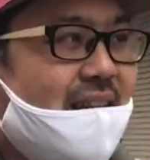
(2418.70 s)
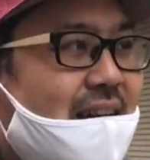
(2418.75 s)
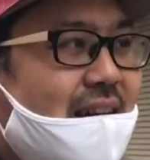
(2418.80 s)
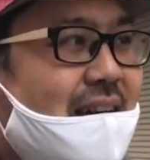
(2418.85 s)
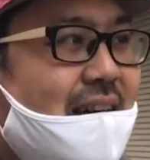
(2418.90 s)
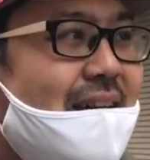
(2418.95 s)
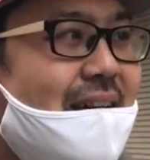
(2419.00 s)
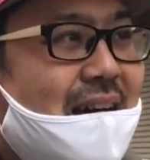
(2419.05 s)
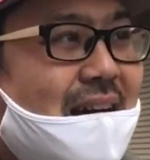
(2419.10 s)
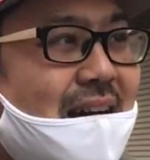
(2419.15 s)
of
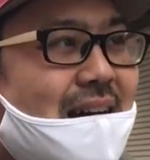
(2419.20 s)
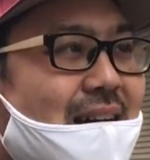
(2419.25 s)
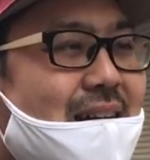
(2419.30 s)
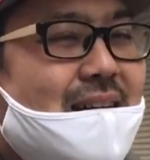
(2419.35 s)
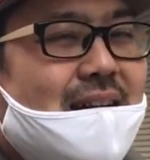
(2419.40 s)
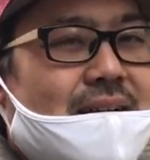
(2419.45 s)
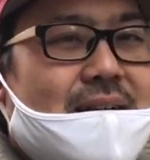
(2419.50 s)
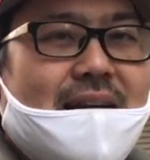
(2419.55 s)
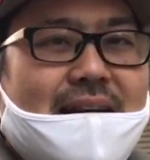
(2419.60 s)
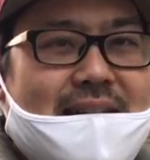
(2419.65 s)
like,
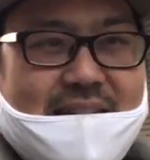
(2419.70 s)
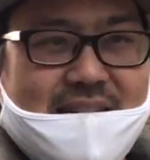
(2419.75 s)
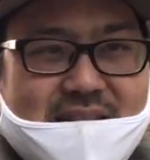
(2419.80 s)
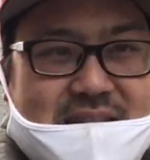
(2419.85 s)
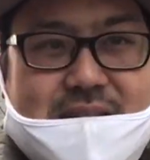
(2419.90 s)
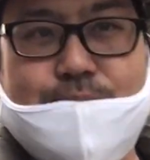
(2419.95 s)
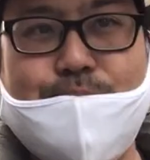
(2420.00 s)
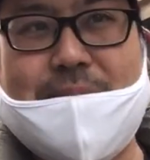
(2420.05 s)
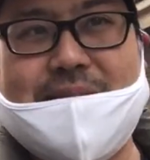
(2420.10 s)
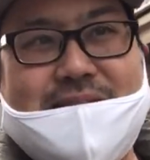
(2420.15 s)

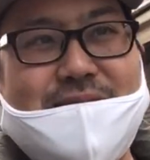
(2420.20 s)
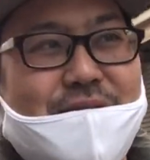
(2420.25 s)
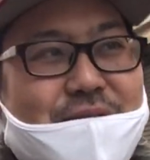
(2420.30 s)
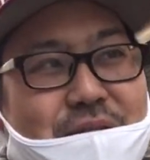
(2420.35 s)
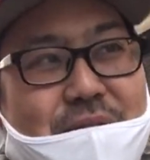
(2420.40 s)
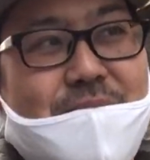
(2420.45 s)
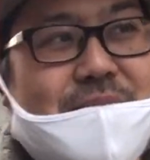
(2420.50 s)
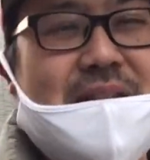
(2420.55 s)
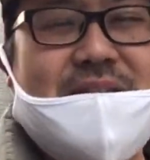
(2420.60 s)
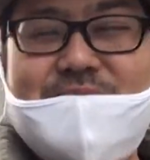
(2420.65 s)
I guess,
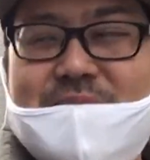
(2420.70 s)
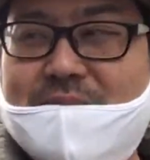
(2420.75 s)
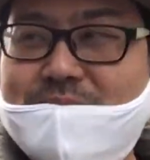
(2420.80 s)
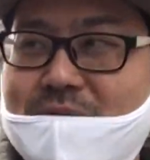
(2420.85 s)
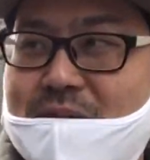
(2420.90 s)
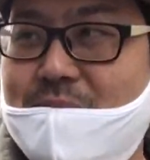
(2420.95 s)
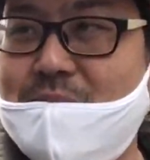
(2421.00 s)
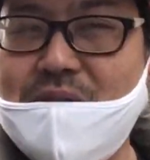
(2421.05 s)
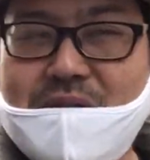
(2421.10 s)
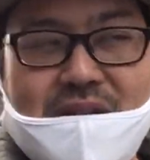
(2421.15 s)
special to me,
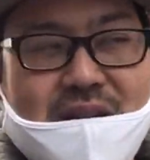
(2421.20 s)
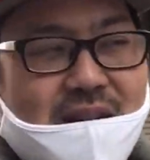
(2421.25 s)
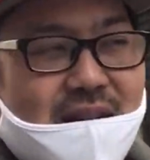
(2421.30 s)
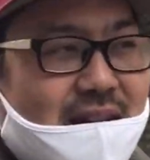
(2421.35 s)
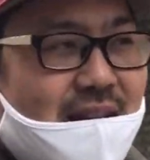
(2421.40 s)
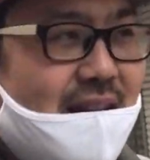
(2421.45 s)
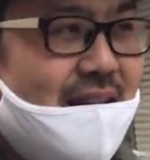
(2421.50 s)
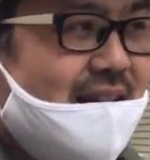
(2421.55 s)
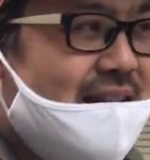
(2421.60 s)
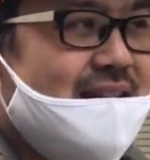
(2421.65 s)
memorable.
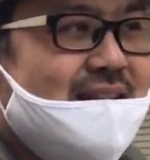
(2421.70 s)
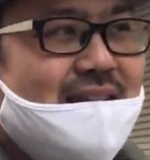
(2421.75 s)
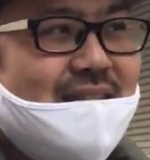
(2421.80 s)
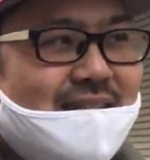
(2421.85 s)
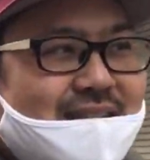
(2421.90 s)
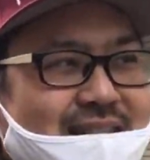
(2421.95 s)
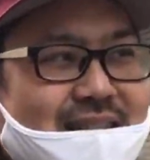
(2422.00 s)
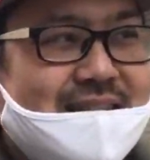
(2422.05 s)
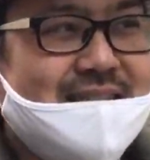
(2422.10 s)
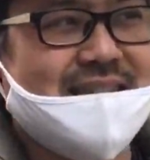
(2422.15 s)

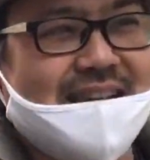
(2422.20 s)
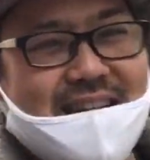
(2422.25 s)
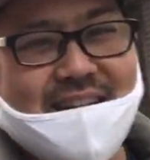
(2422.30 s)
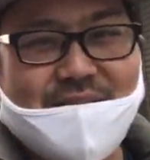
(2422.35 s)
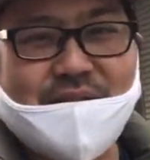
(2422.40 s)
Because